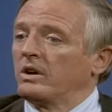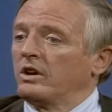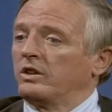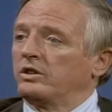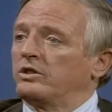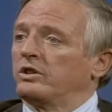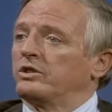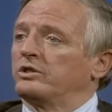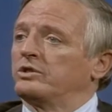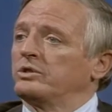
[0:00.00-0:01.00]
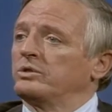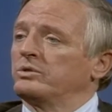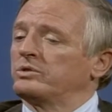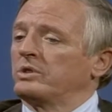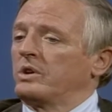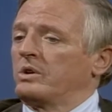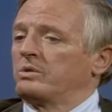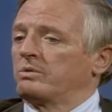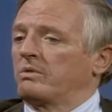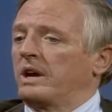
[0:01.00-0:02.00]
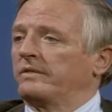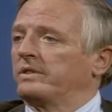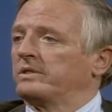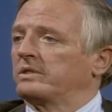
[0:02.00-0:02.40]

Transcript: No, what, the, the, the Jews the... who arrived in this